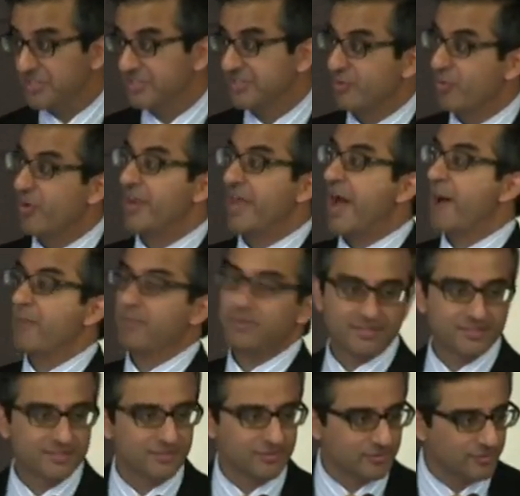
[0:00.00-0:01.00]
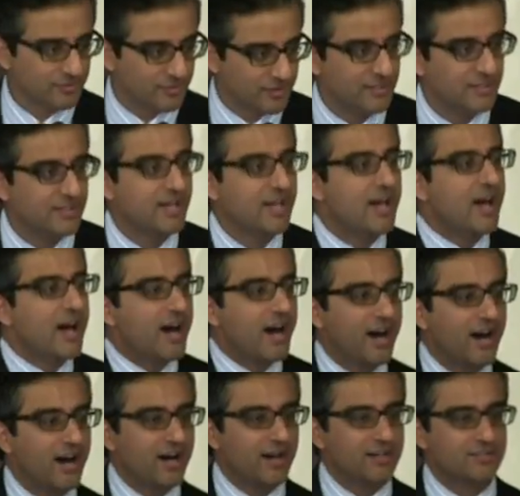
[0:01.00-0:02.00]
with you what happens, right?
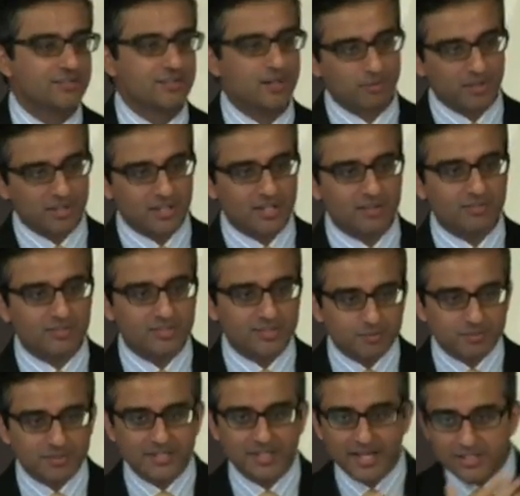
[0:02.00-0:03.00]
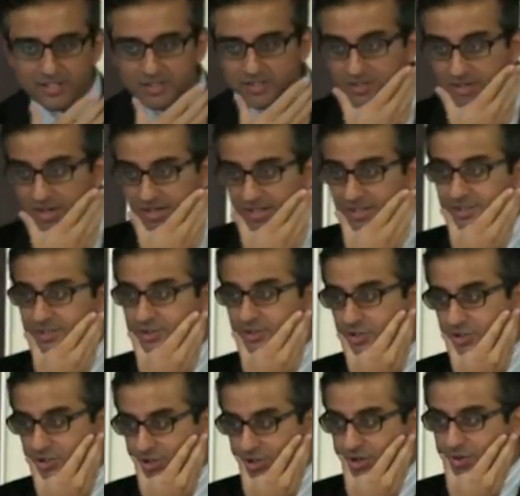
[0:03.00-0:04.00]
Uh, so I'm going to give you some selections on it to
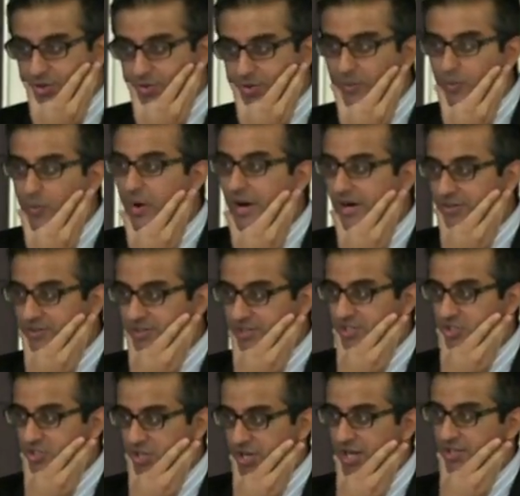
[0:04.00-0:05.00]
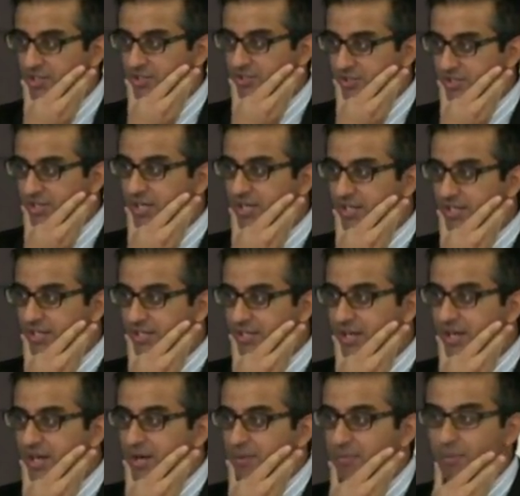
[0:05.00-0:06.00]
show where they challenge
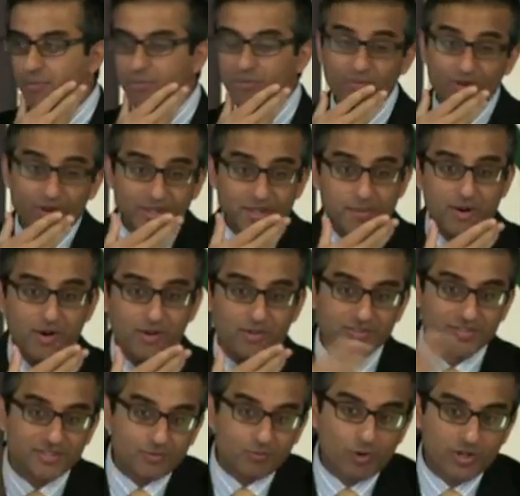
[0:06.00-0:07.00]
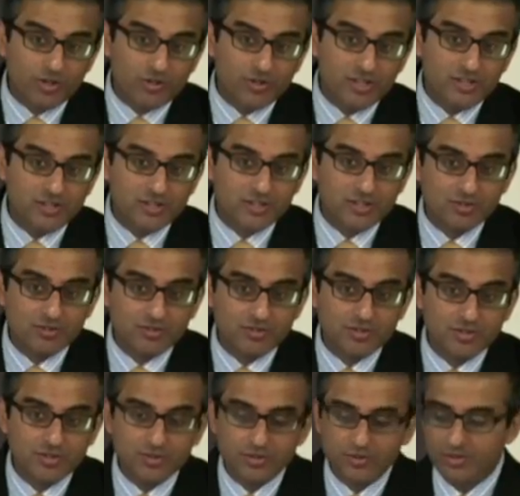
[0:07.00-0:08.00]
Galen. But before that, I also want to
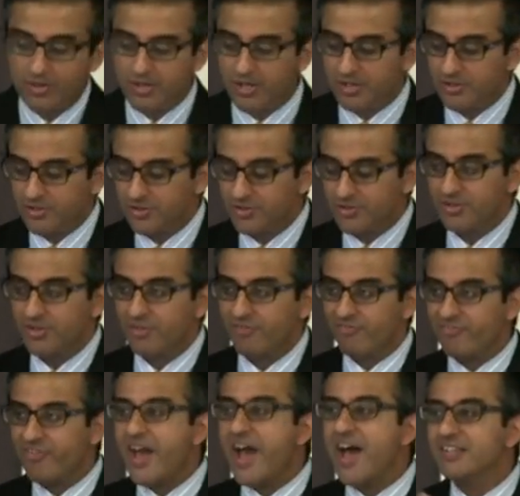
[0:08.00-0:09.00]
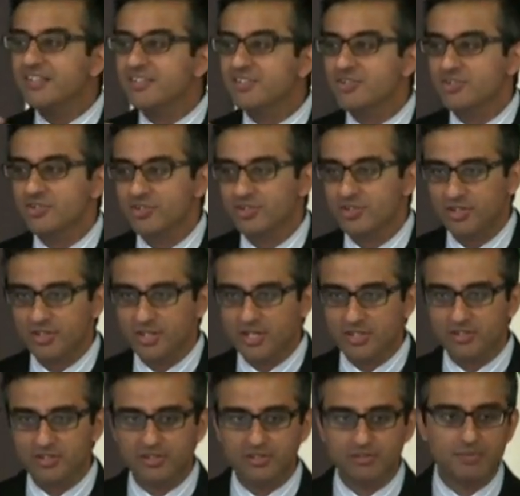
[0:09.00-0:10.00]
introduce you just to the vast
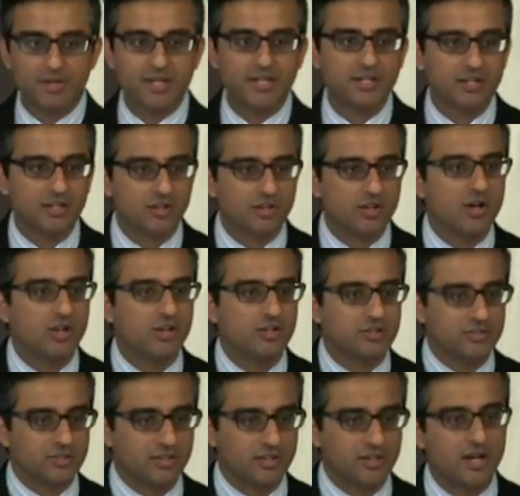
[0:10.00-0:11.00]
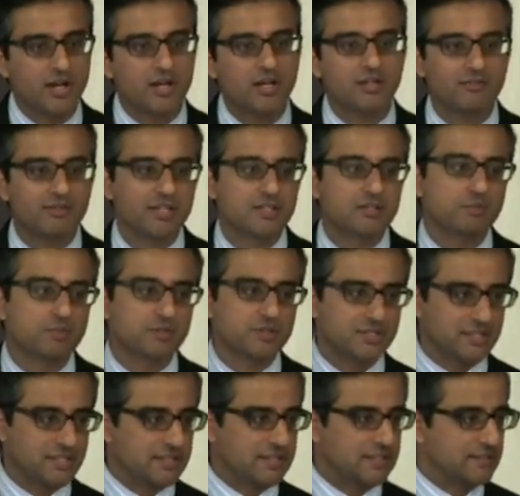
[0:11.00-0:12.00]
circulation of medical knowledge and the kind of
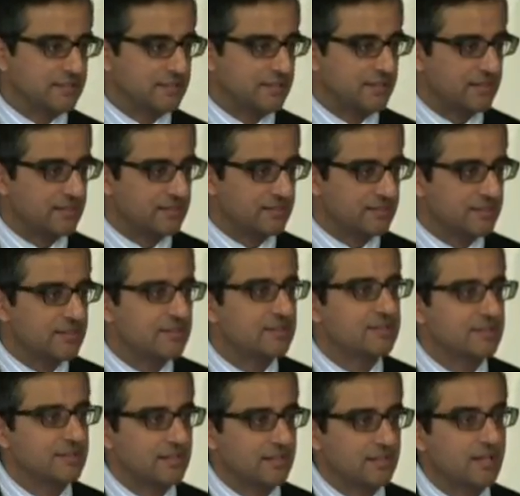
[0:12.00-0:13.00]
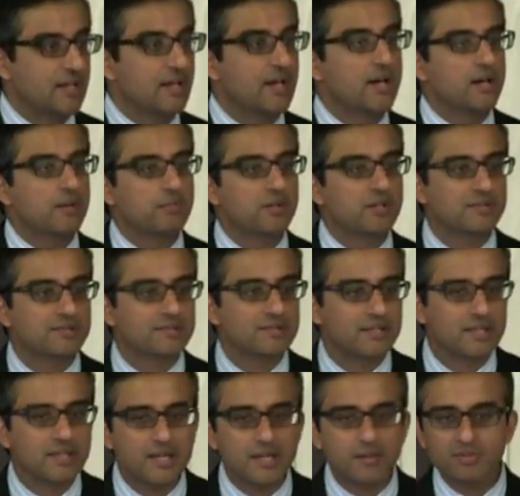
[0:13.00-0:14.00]
expertise that existed. Because
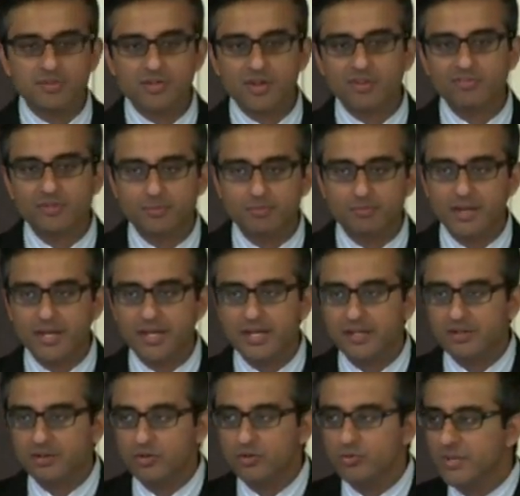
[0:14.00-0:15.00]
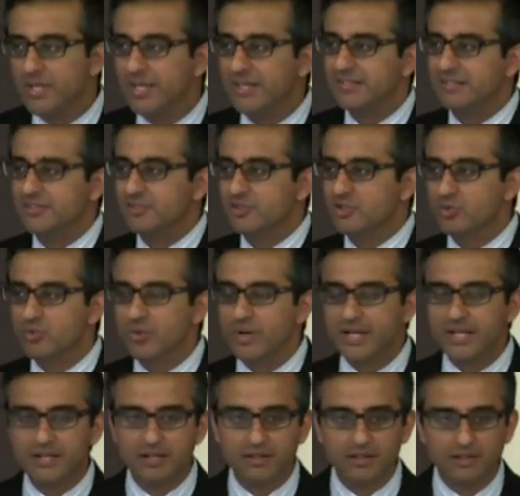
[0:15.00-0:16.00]
the claim is often made, oh, we had these
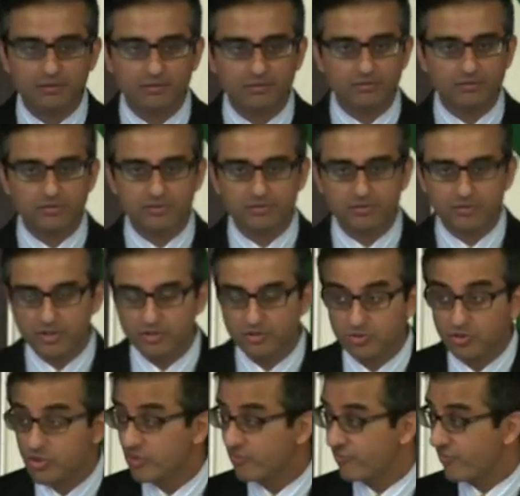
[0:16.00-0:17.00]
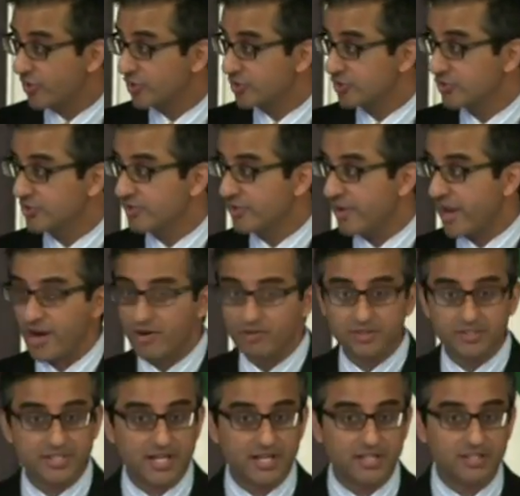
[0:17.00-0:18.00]
great, you know, universal
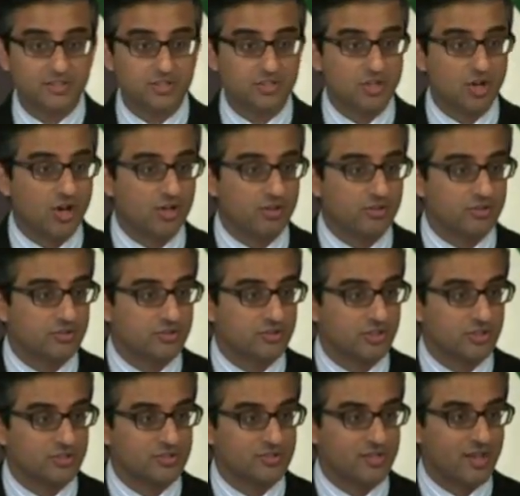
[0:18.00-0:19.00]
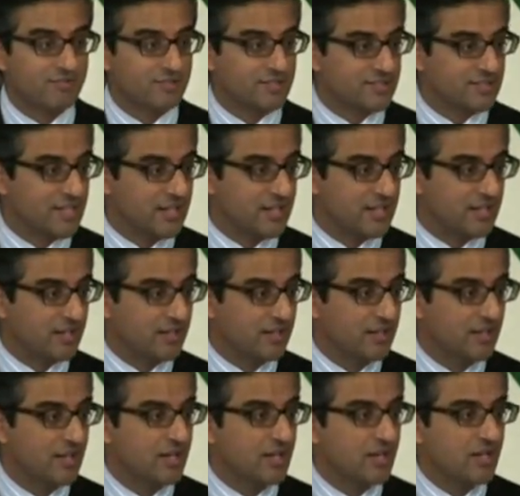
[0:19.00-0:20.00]
erudite scholars such as Avicenna,